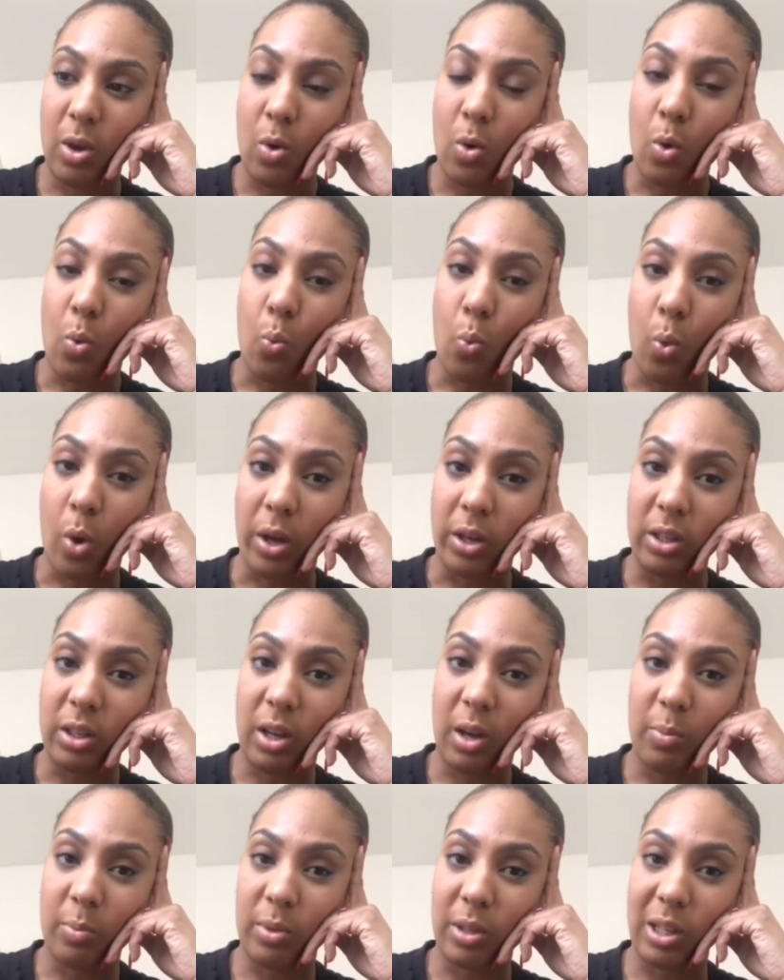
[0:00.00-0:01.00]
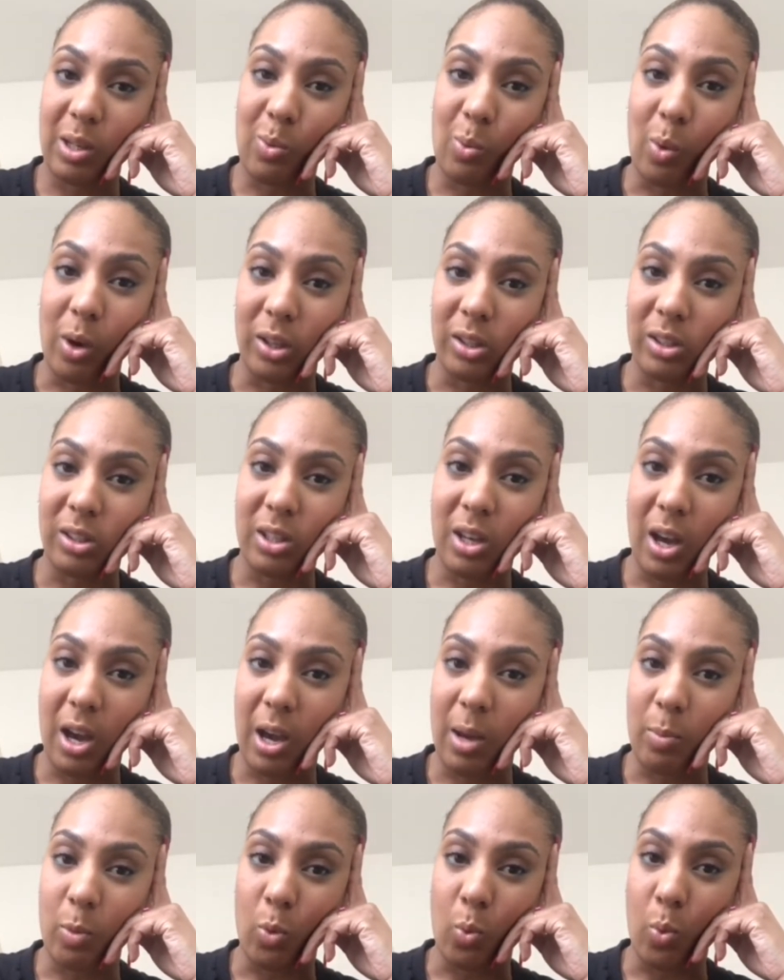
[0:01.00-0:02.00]
one company one
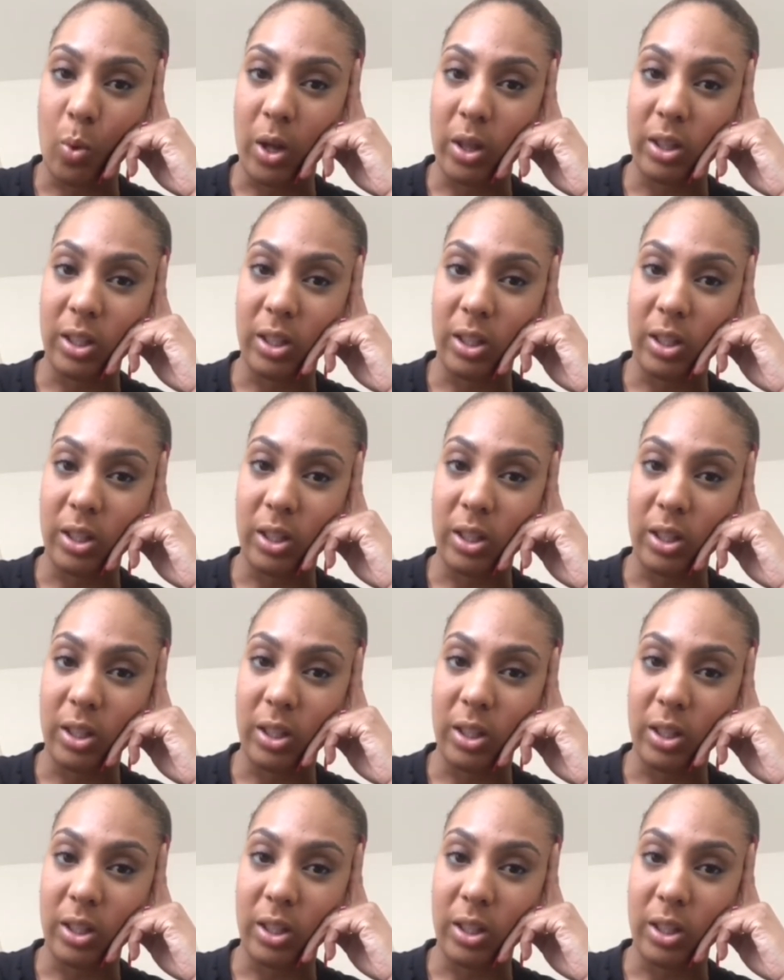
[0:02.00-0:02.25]
time or one